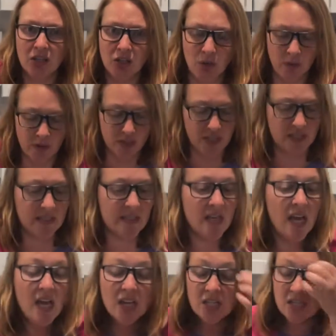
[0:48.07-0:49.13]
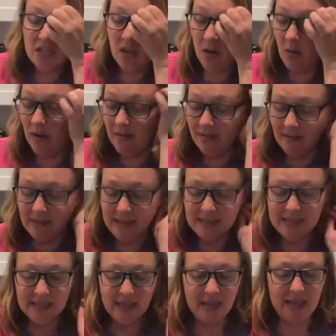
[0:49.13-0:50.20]
gorgeous. So
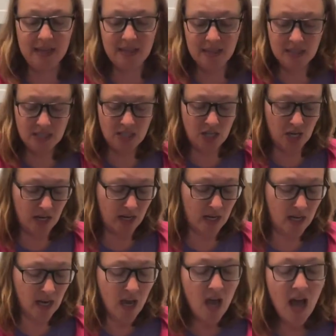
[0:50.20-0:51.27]
let's get started.